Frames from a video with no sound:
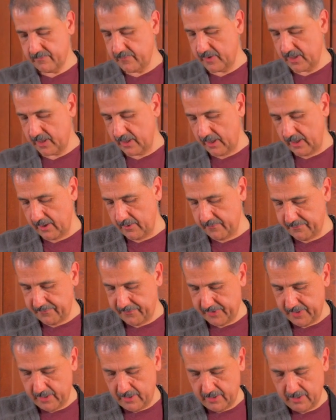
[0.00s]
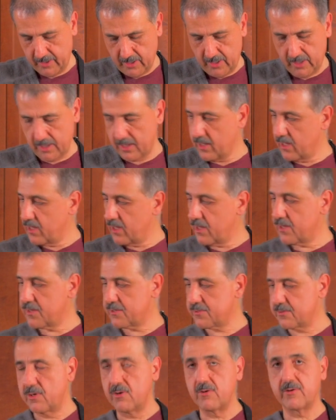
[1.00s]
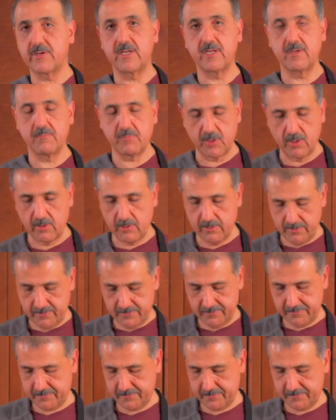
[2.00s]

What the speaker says: okay? throw it in a bowl.